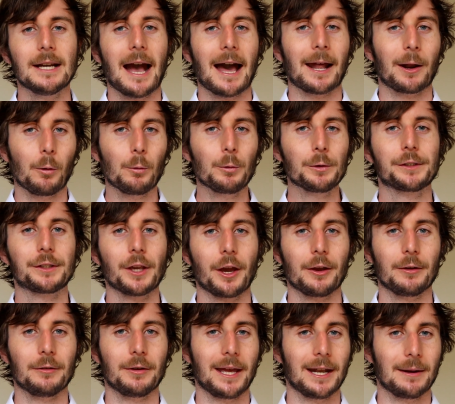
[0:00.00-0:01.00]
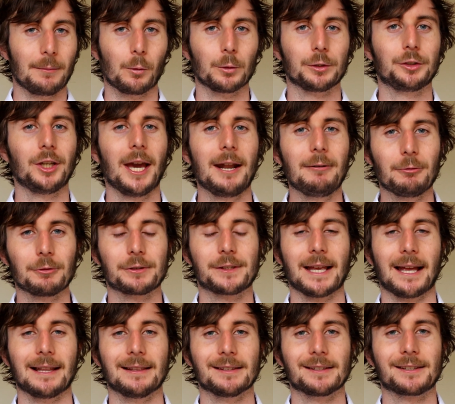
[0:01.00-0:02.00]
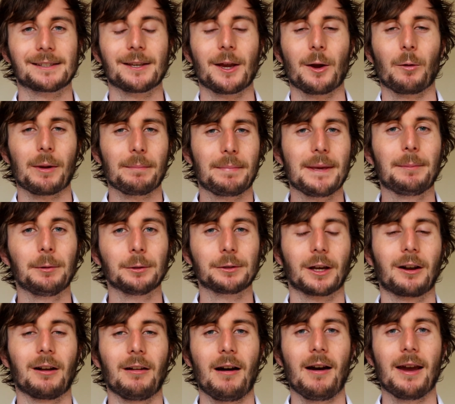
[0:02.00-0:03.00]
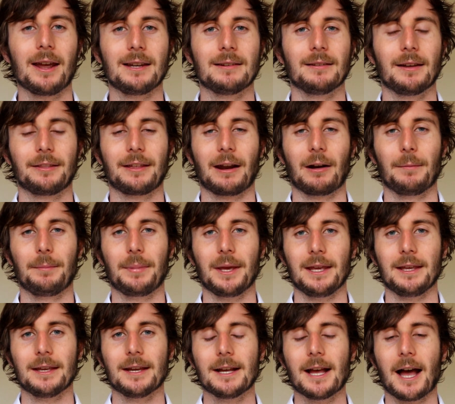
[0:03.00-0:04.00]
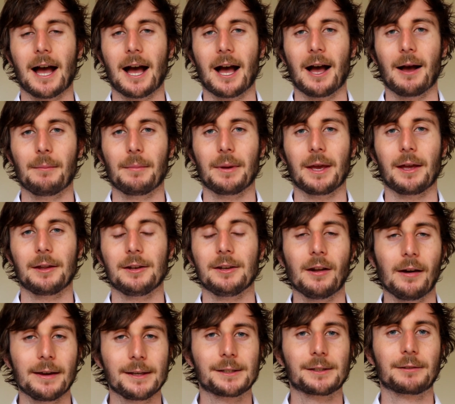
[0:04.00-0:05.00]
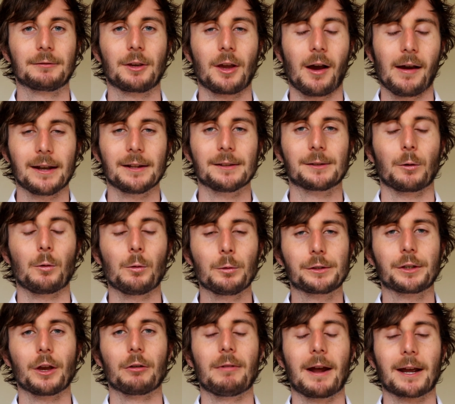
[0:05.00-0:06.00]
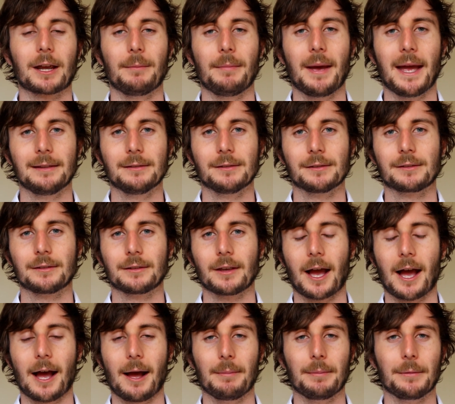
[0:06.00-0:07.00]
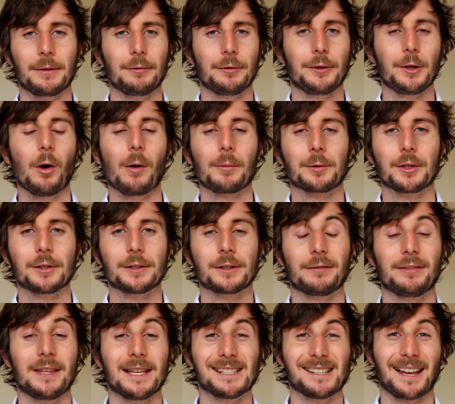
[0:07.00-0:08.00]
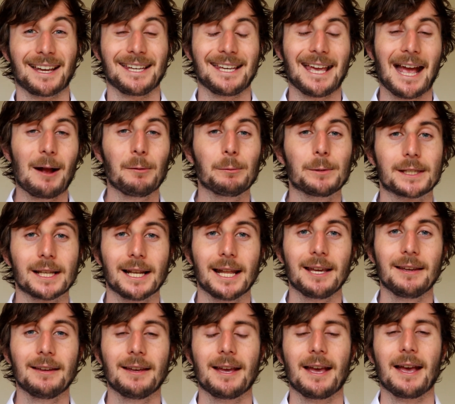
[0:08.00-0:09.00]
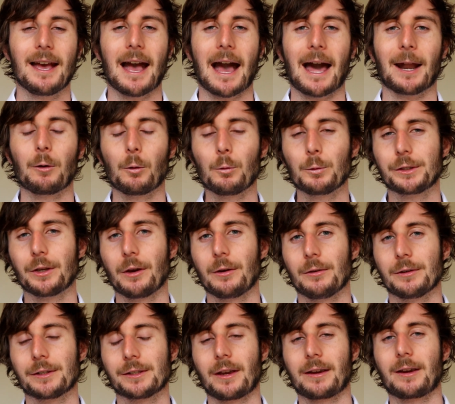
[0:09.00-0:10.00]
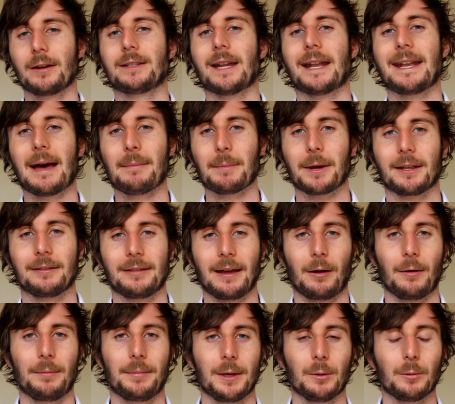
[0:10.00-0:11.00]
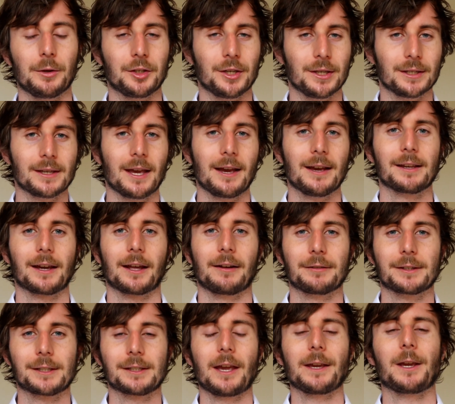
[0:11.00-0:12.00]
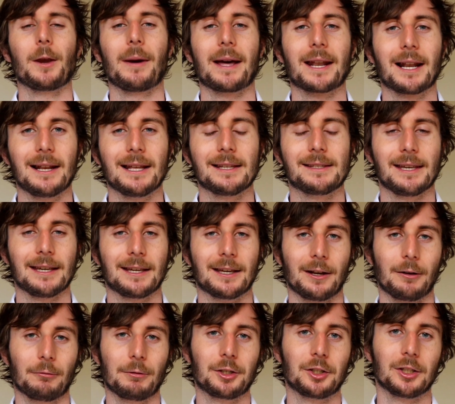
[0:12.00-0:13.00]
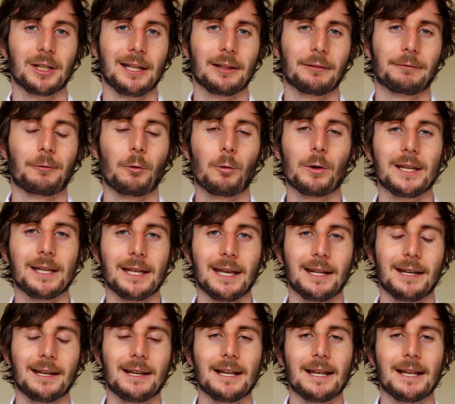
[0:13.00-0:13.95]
And also, in a more general sense, when people decline therapy, NICE guidance also recommends the options of things like counselling and also psychodynamic therapy, which is kind of psychoanalytic and originally Freudian